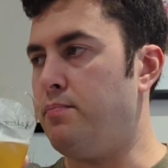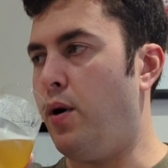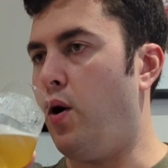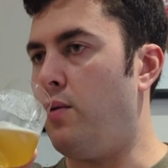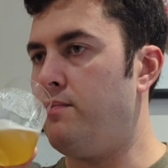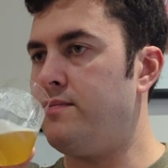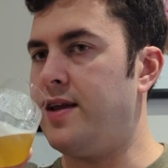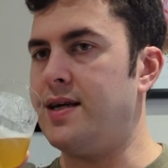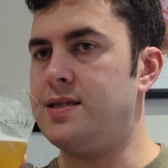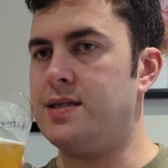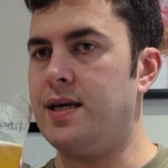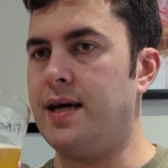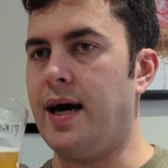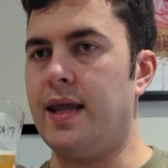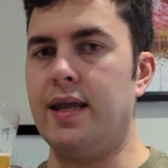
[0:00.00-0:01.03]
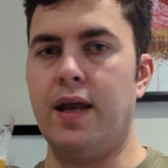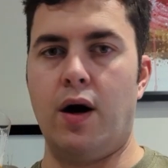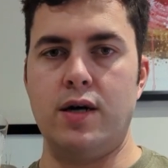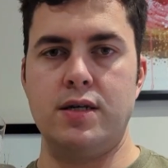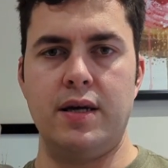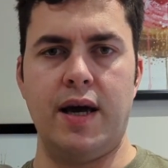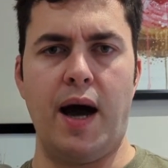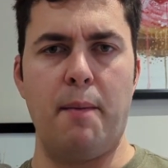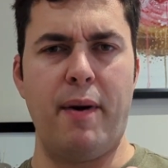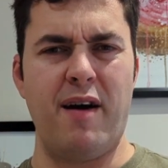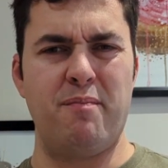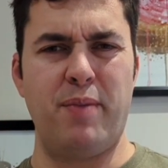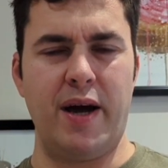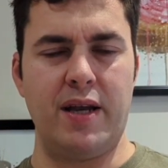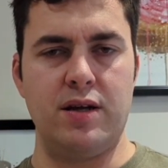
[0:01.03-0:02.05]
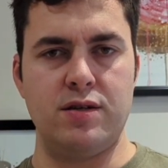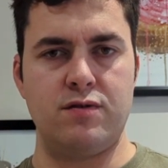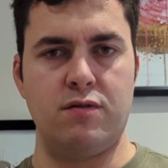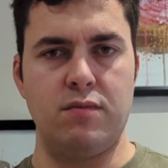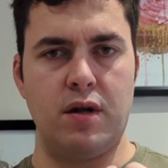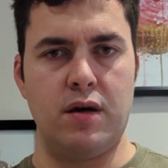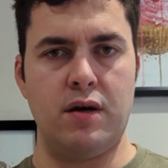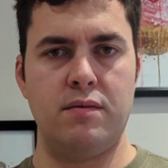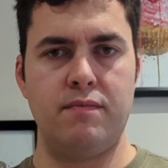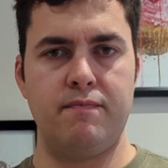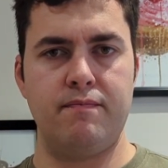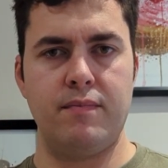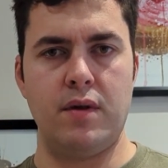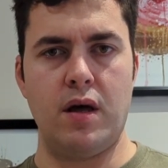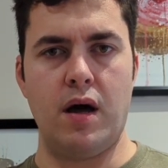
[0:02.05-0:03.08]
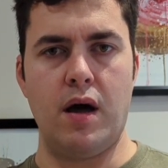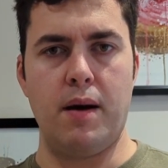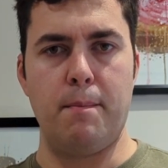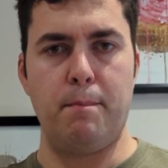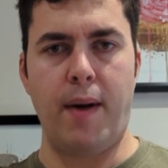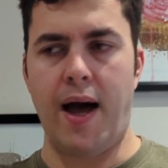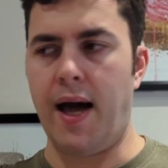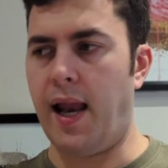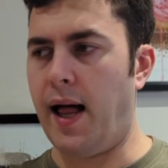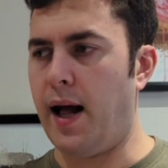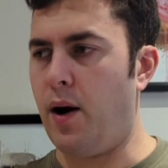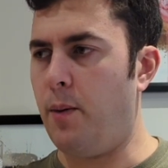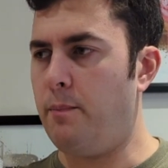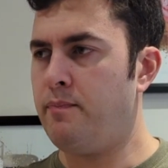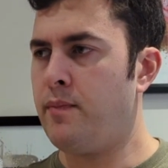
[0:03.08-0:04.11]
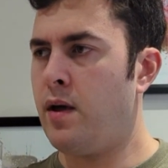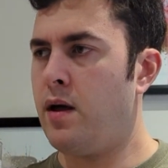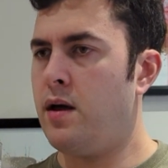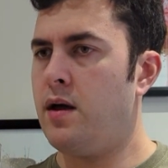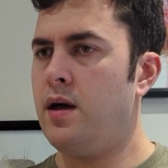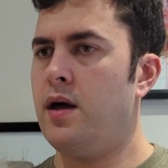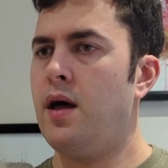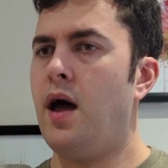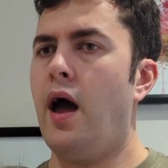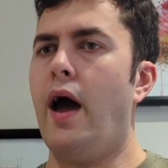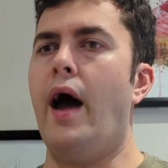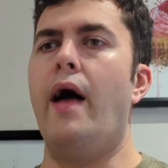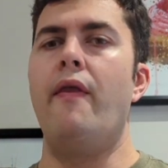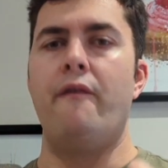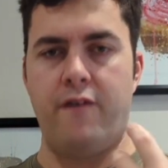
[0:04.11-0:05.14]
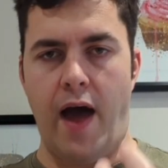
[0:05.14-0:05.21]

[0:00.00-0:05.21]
But this, you get a bit of bitterness from the pale ale, and